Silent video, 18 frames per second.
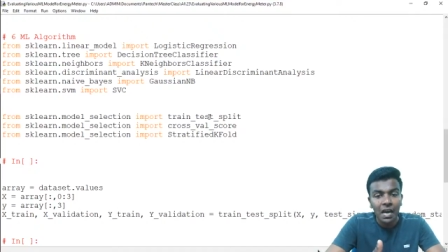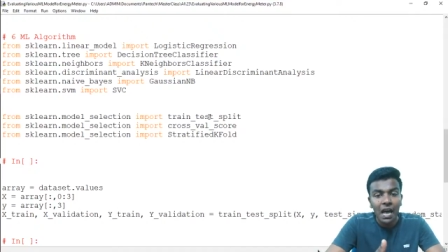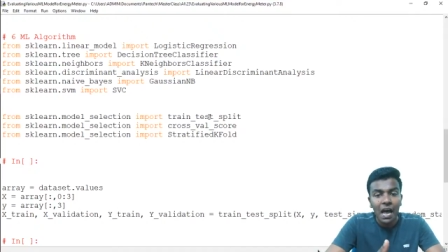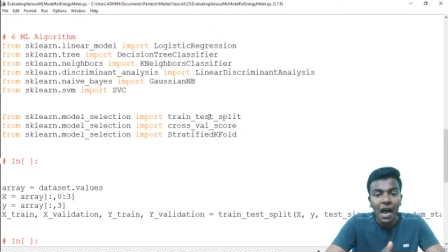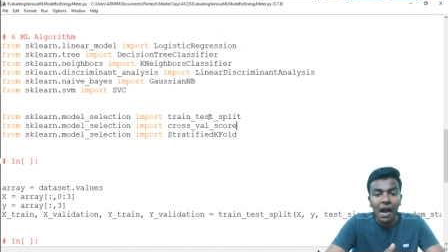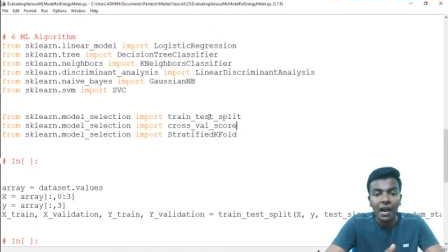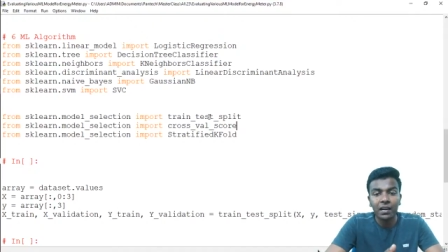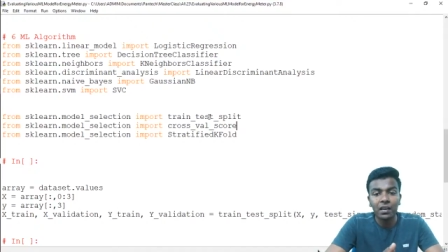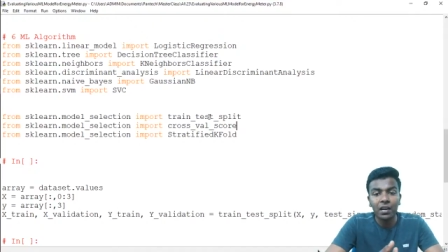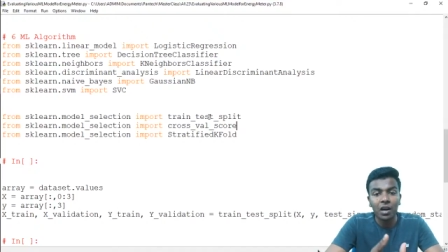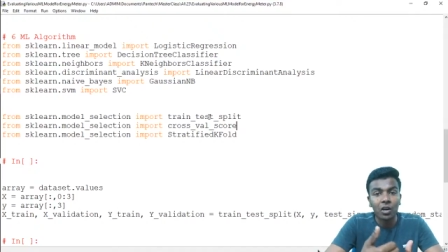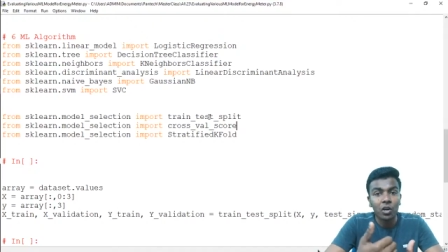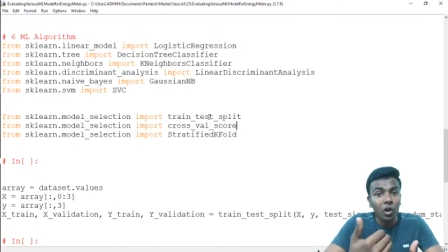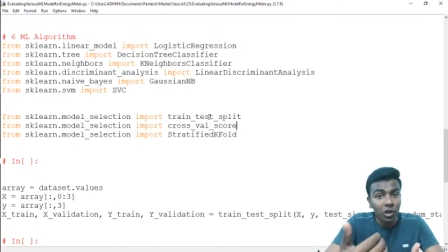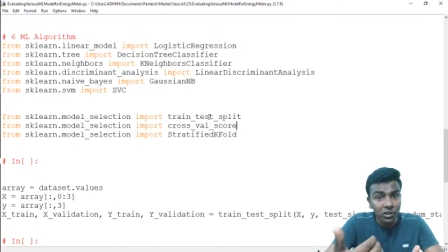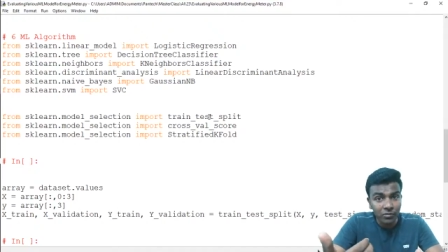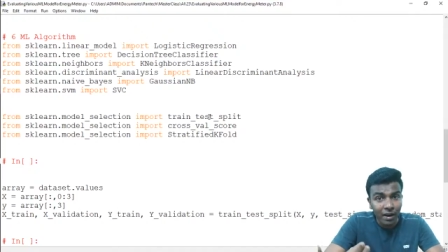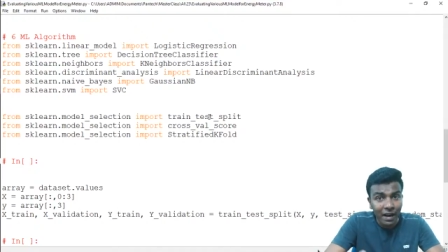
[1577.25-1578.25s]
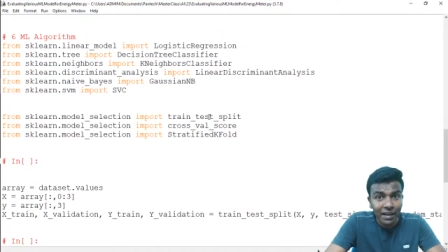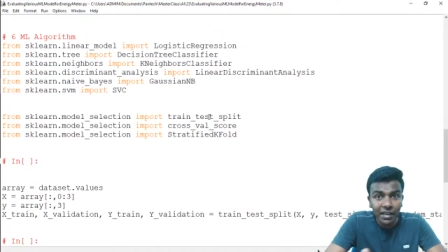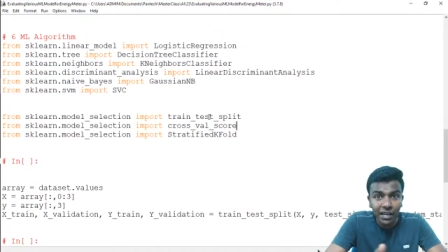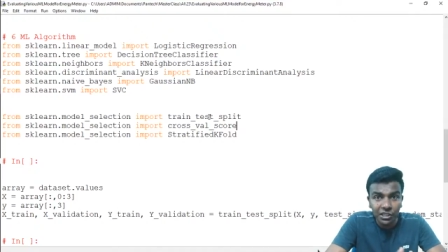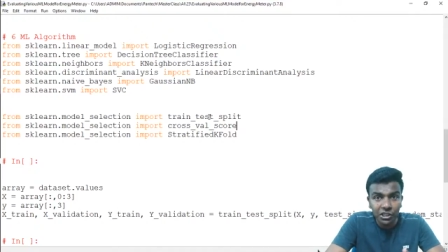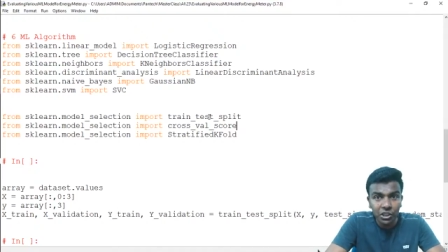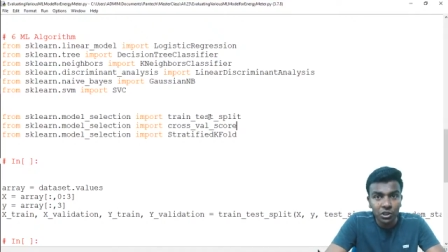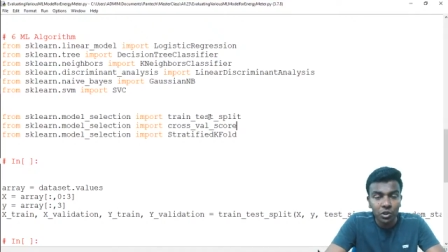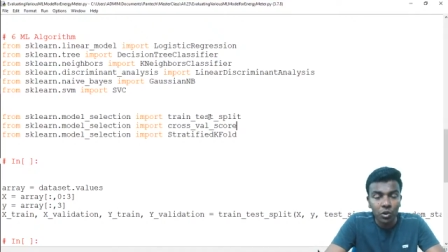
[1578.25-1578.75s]
and cross
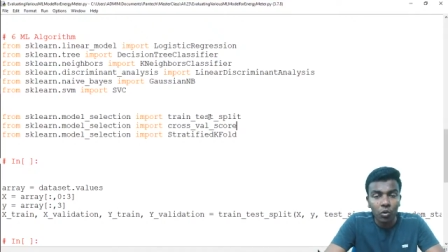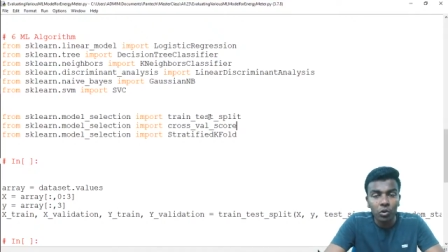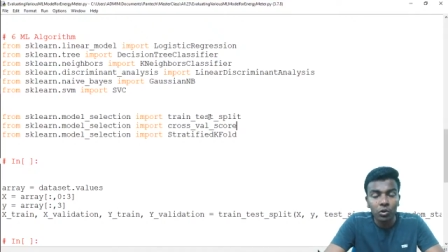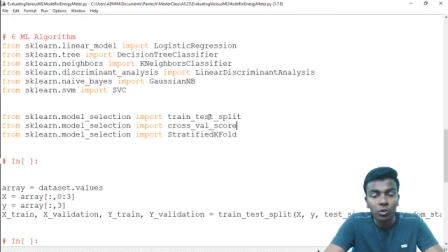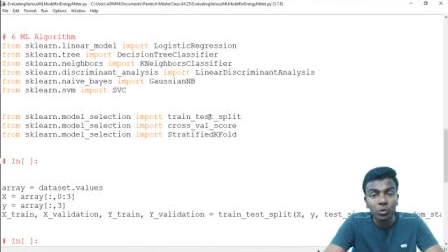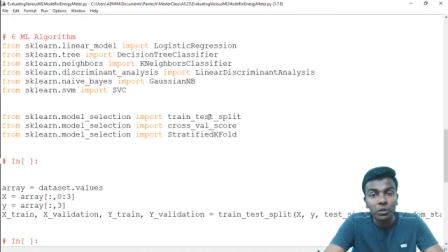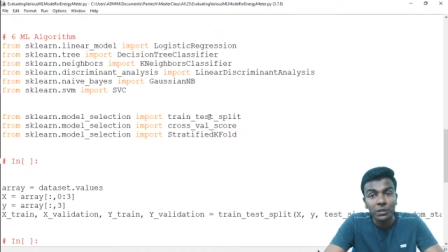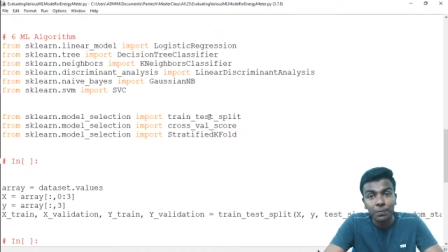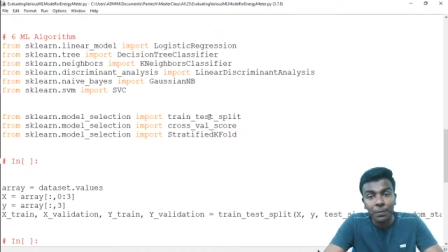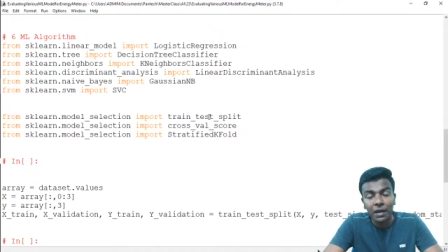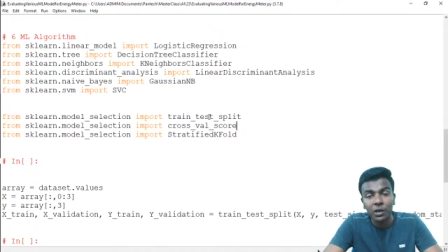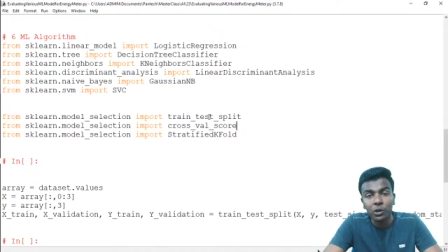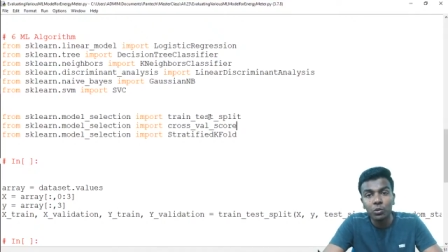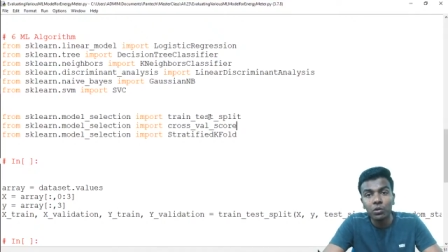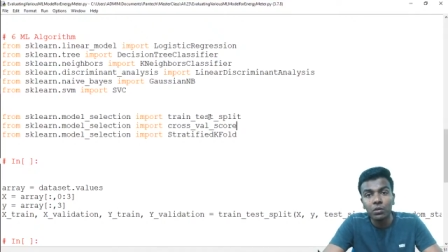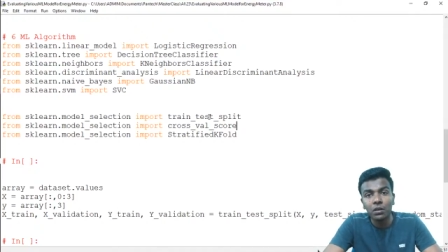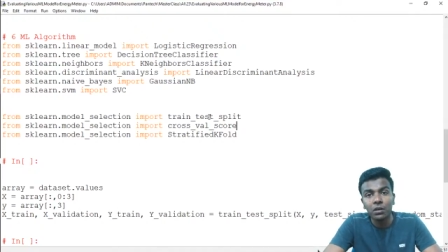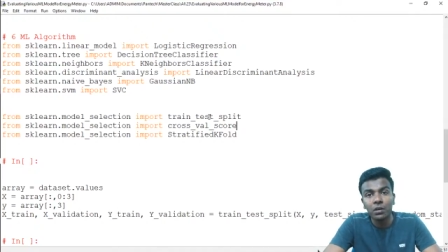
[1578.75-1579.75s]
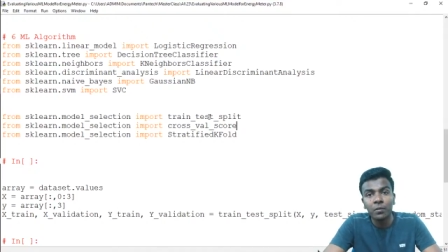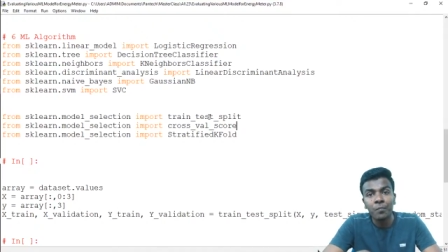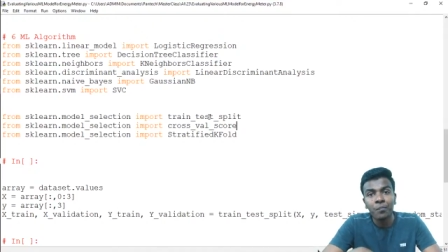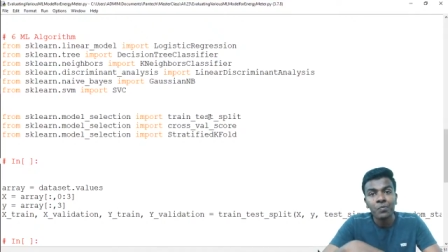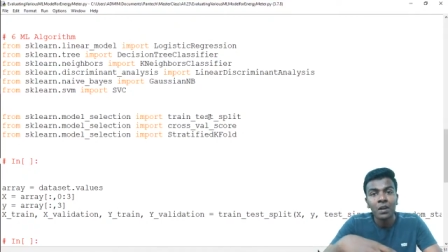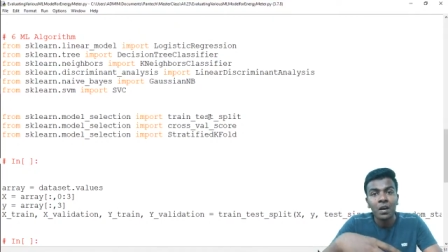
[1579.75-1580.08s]
validation score to display you the